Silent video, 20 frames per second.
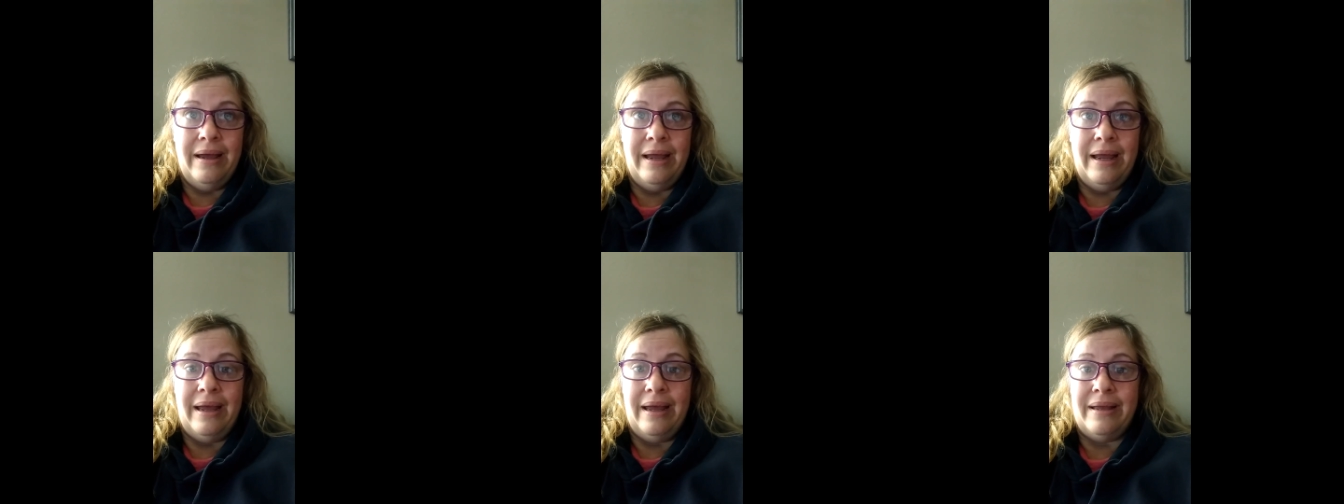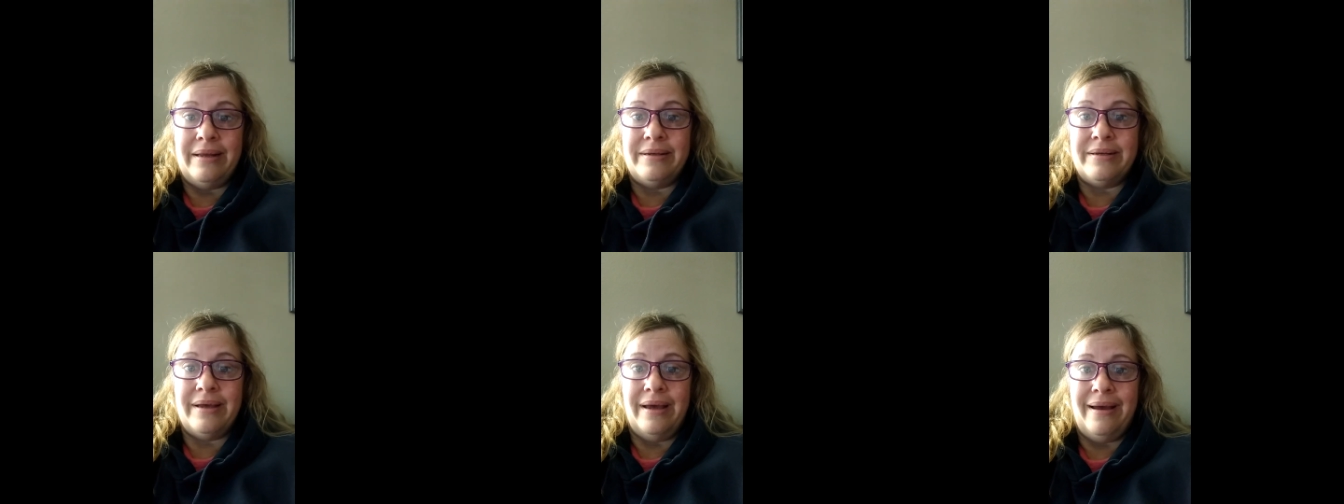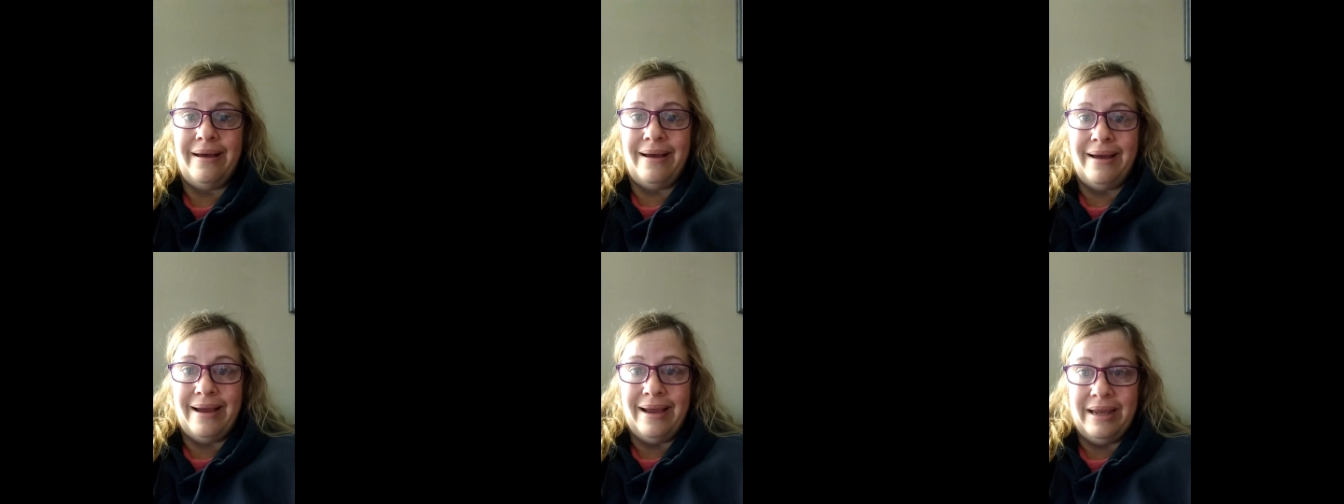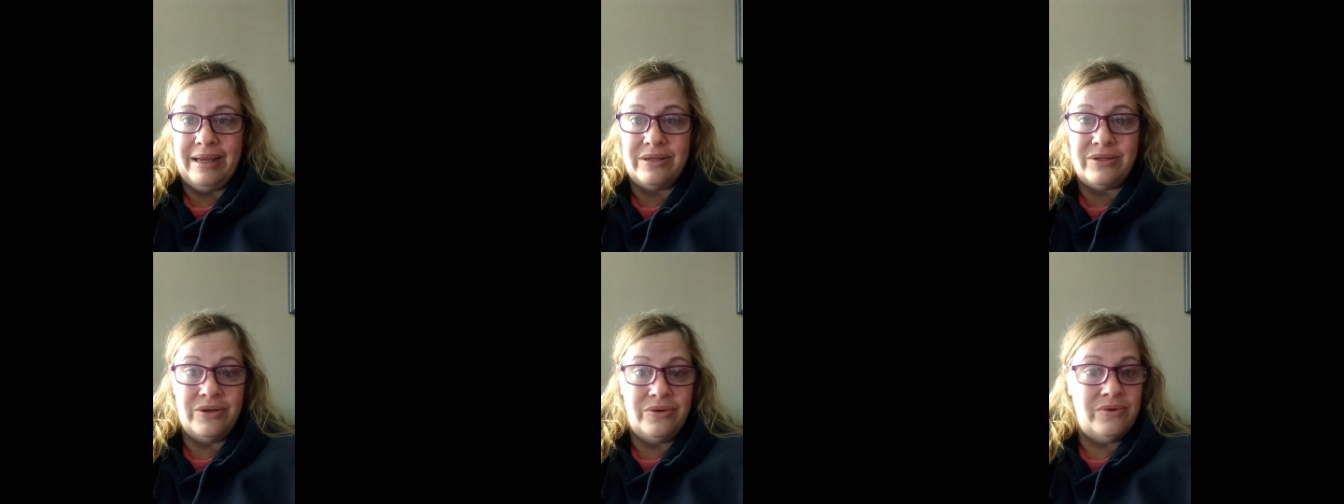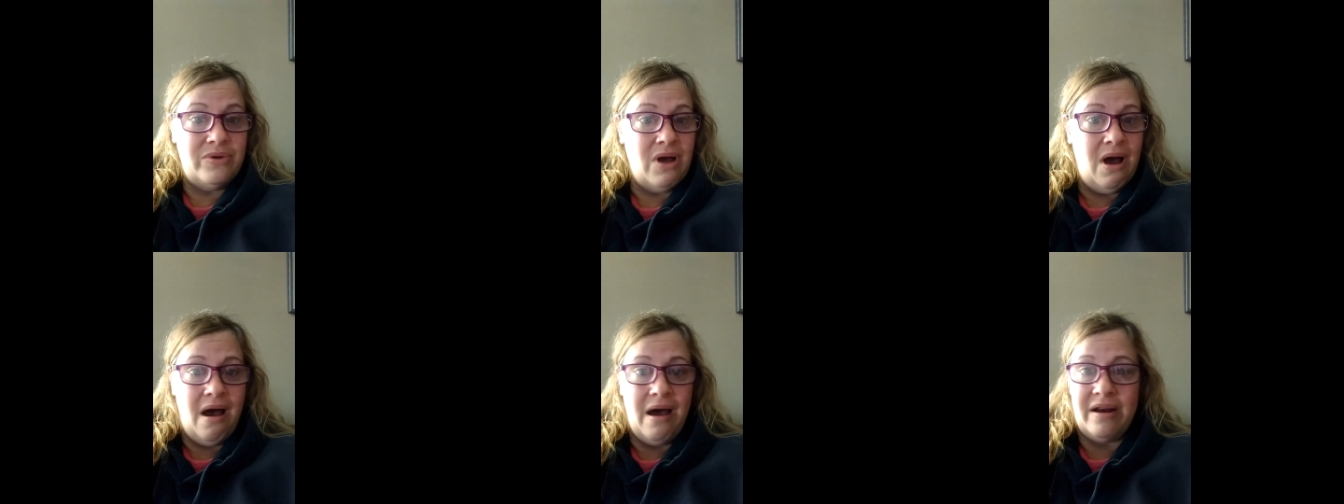And I
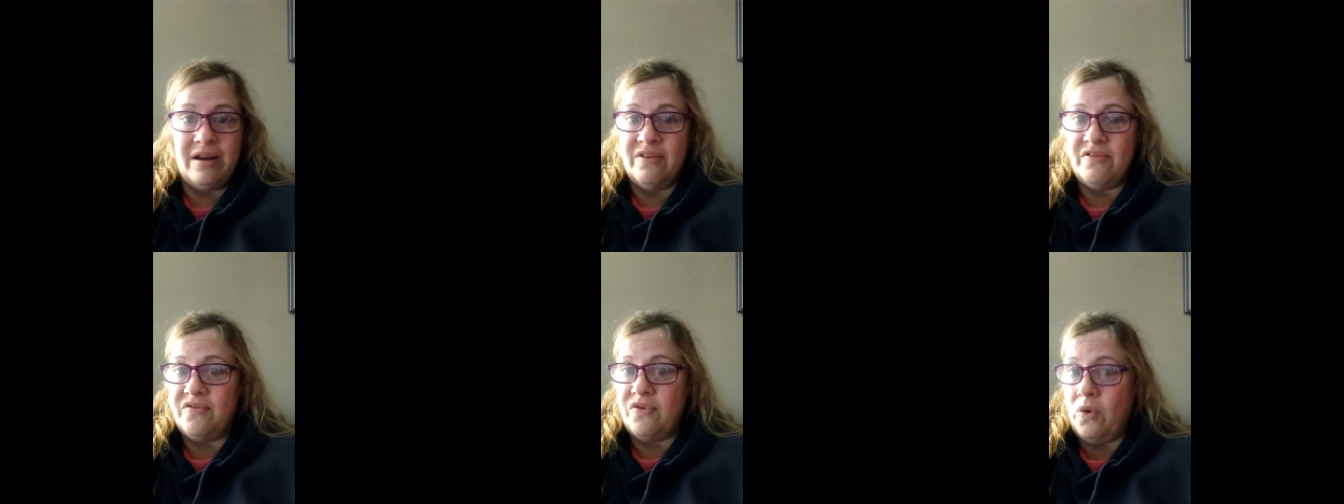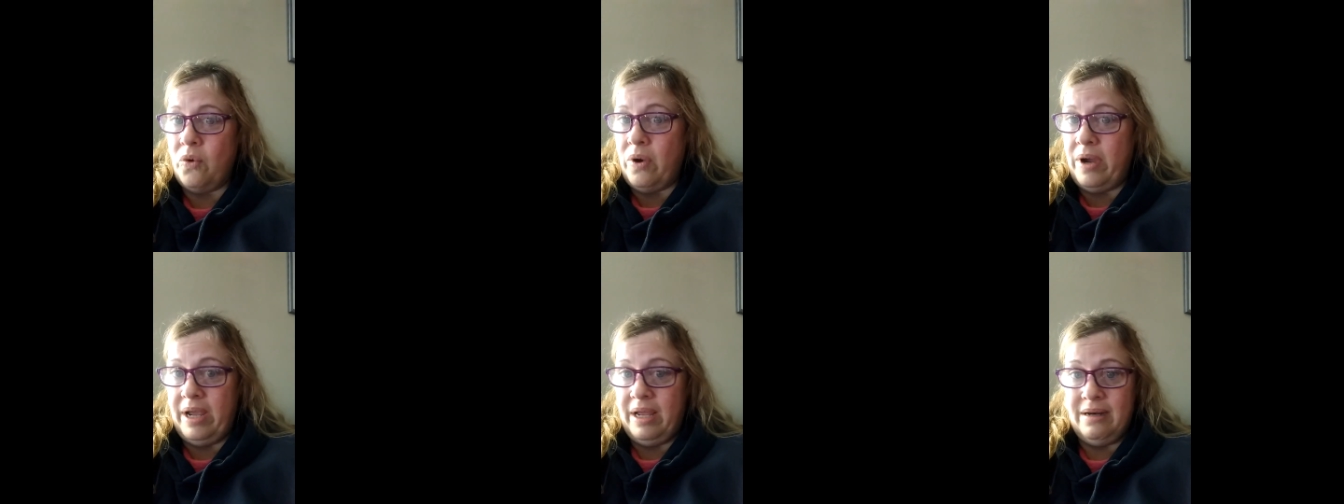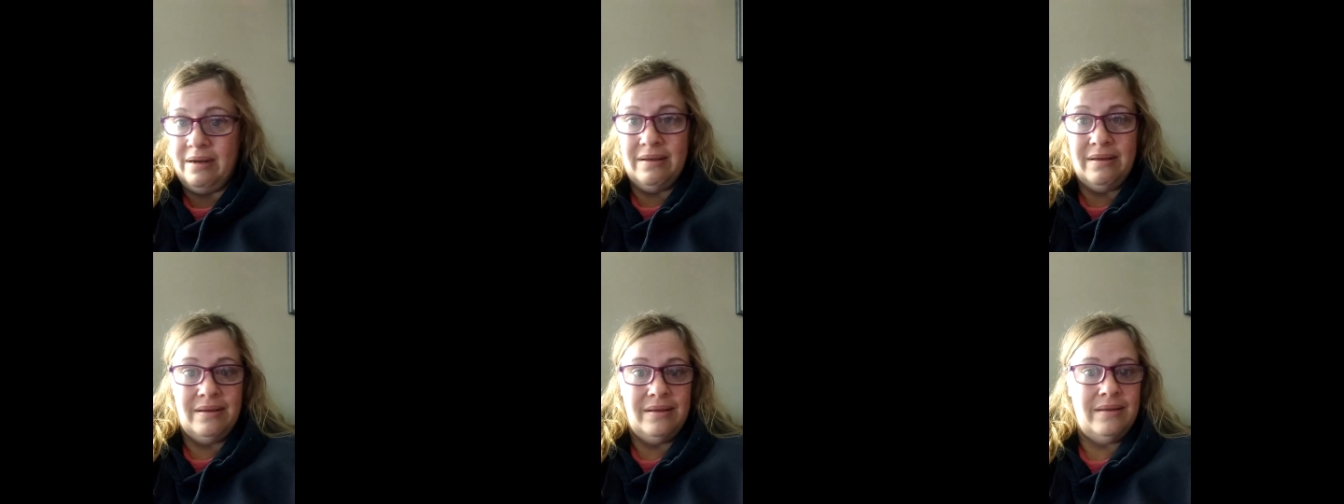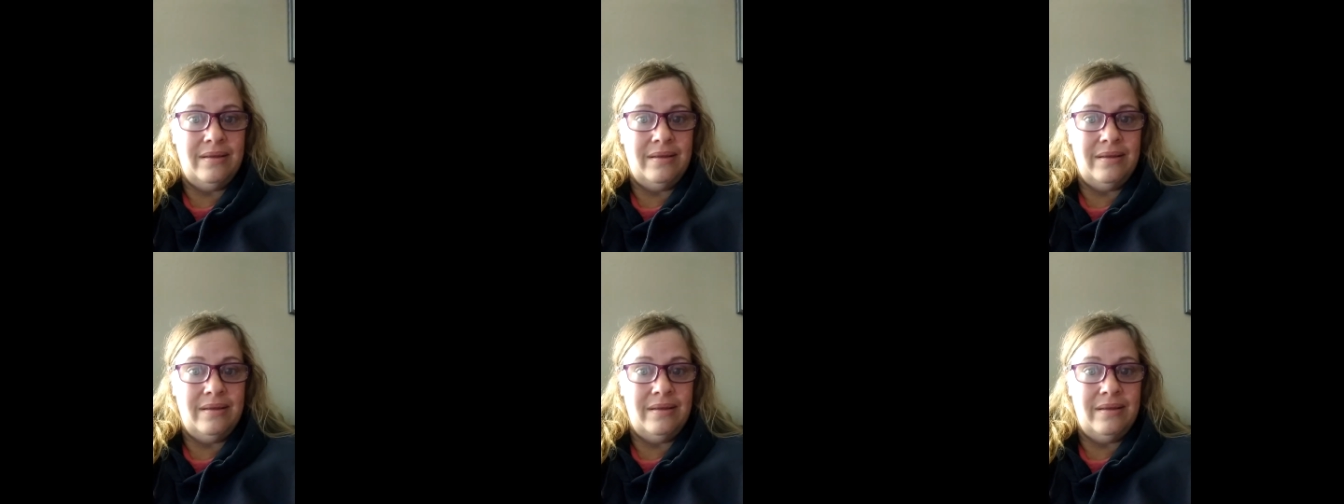do not avoid